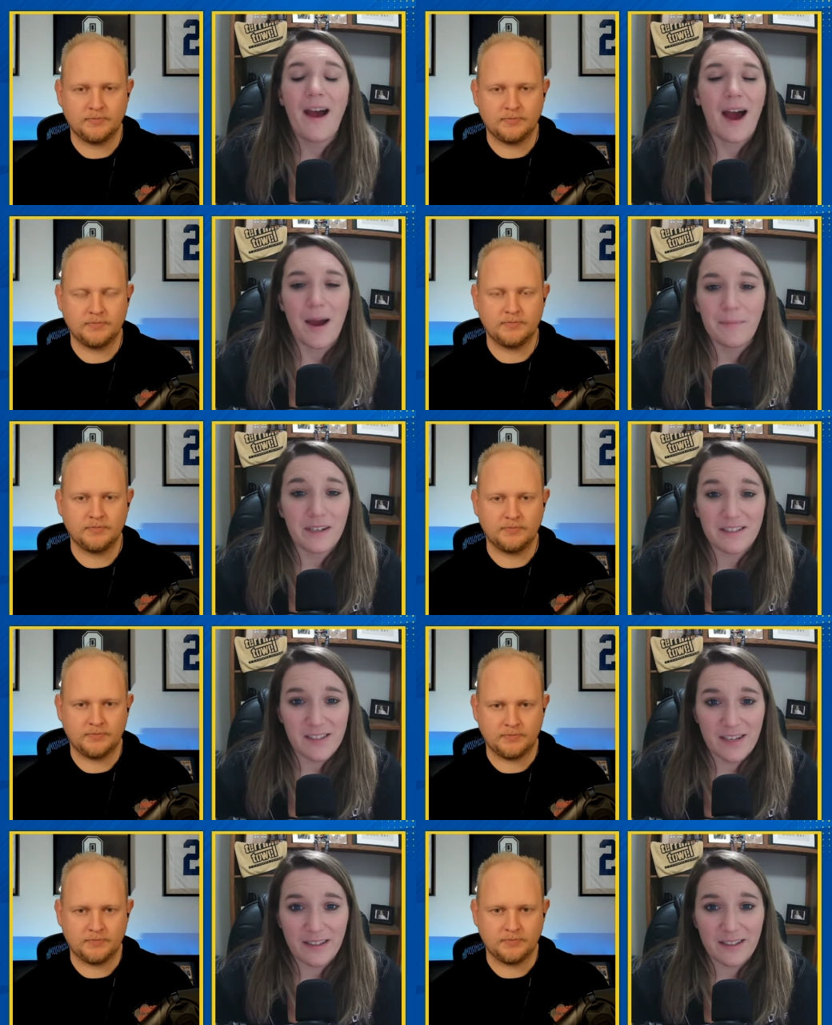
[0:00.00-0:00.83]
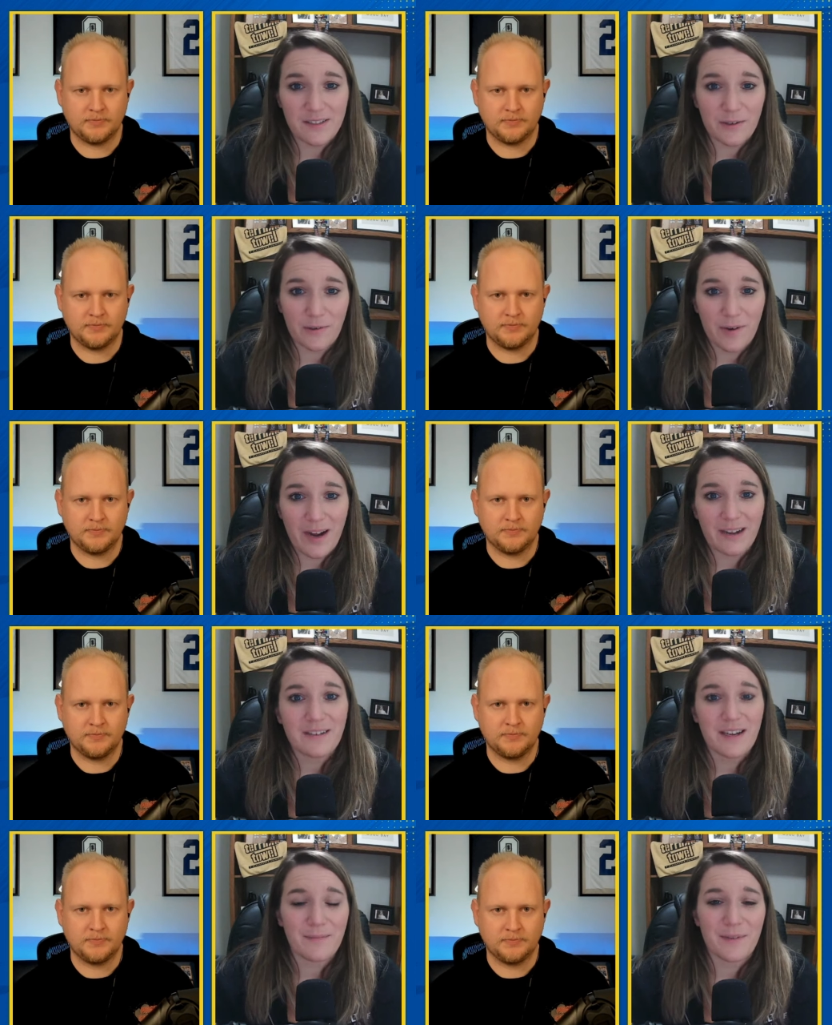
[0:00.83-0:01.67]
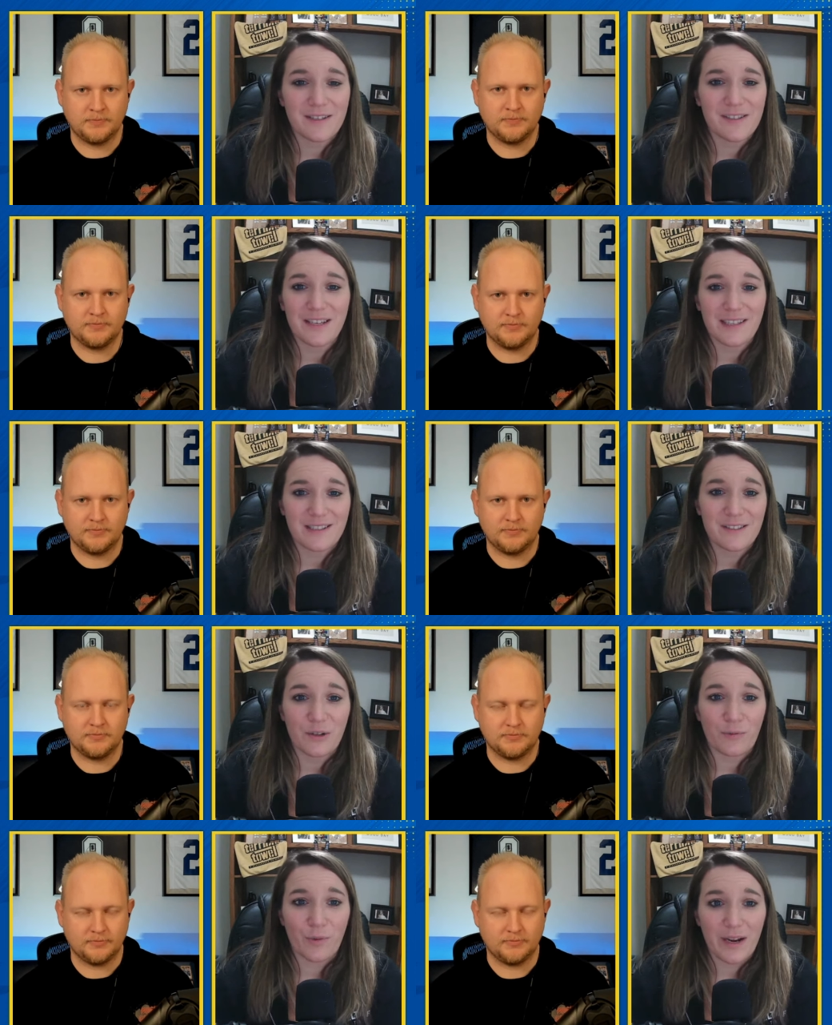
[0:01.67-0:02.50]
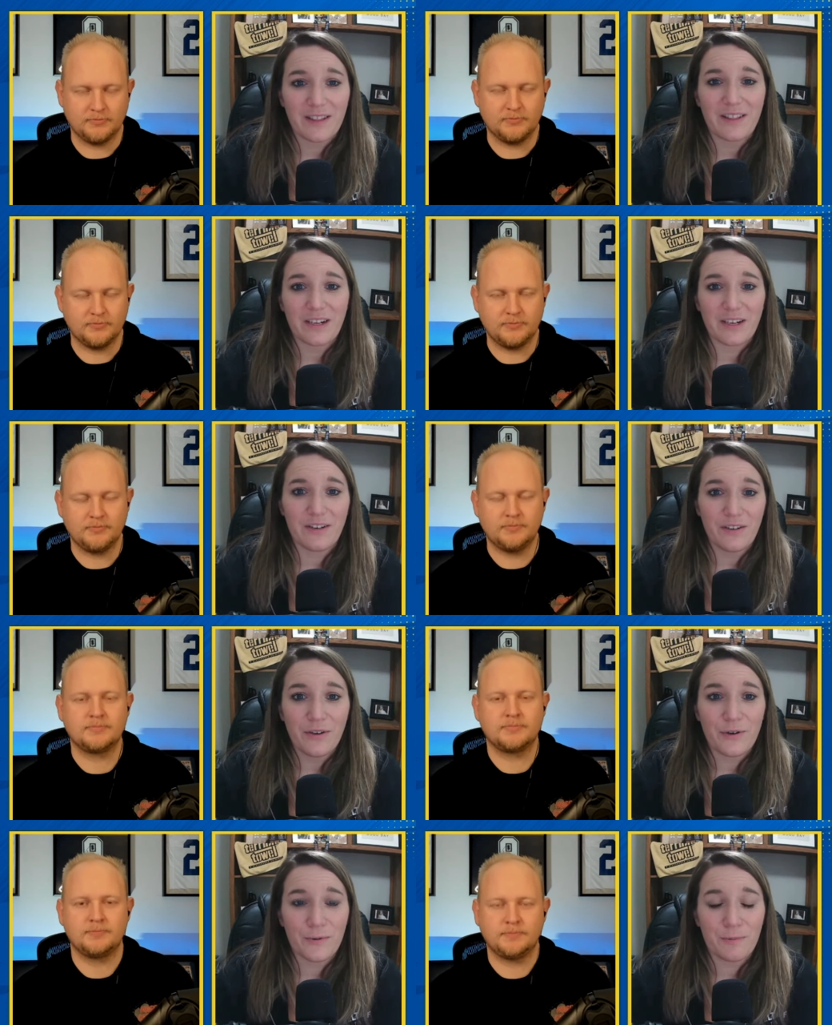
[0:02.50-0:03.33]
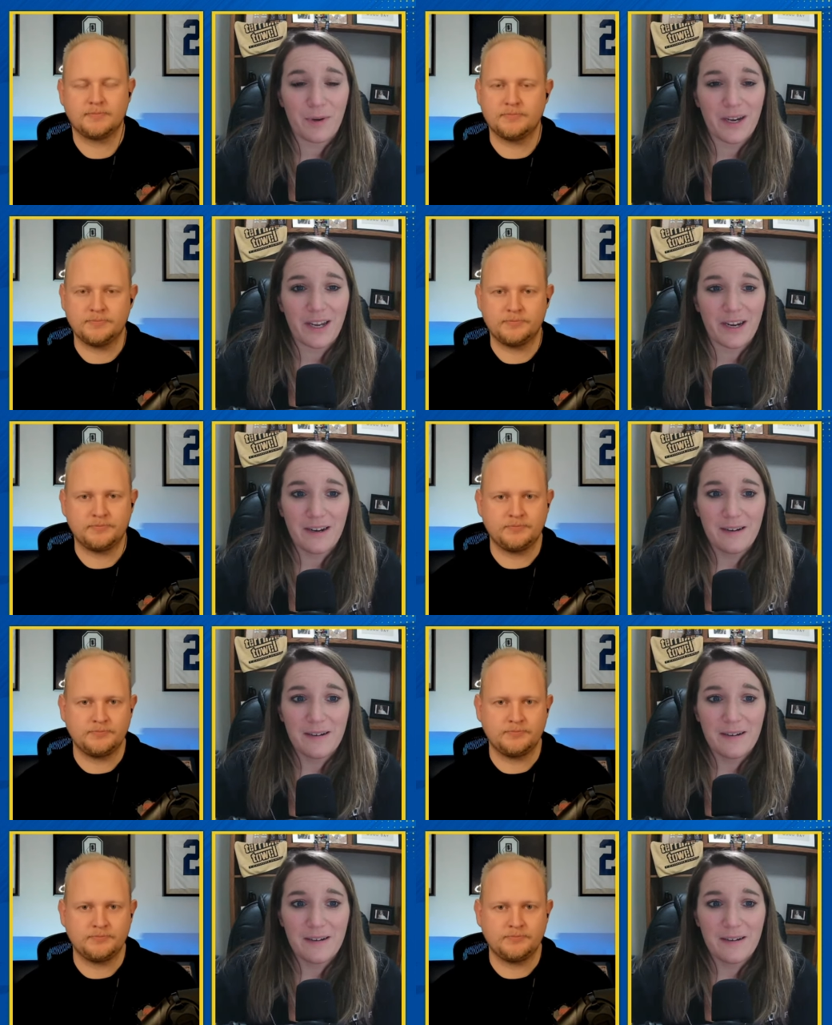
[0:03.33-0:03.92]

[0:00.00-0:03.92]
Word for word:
Speaker 1: I'm not saying that's correct. I'm not saying that's the right thing to do, but